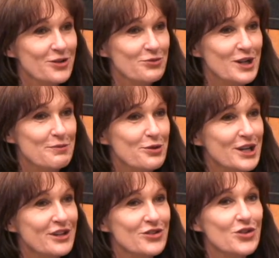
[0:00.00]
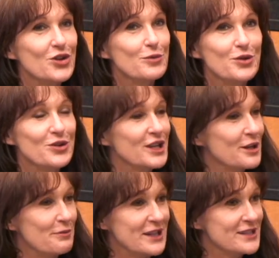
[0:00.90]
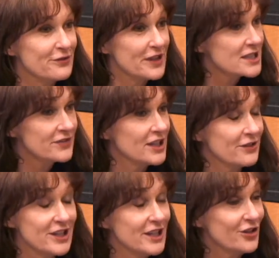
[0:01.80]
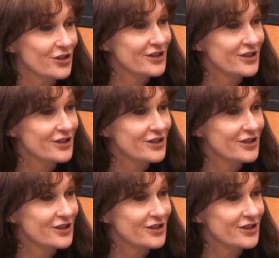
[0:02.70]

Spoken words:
really bring to the community an amazing festival every year.